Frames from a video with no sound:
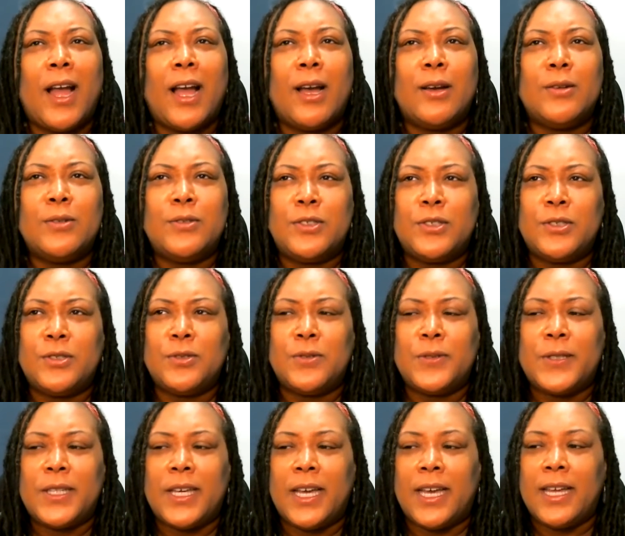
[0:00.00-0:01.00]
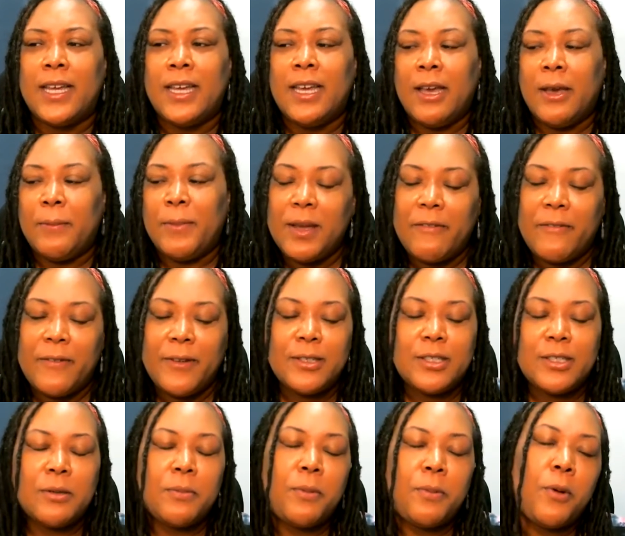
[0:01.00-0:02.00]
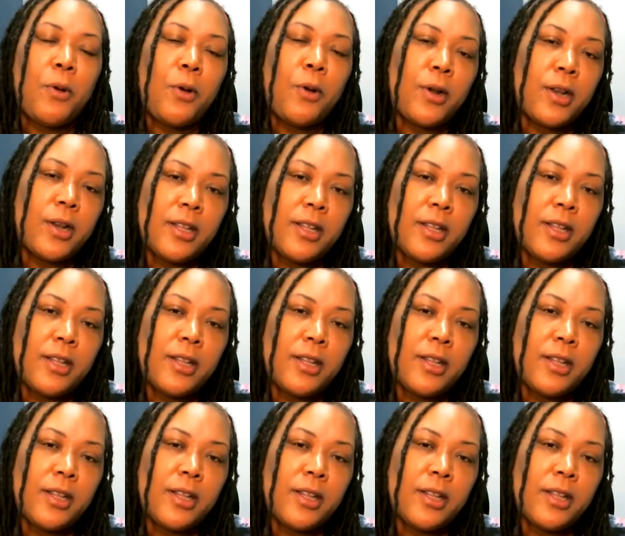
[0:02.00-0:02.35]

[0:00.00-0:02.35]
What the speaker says: you that you may not feel supported.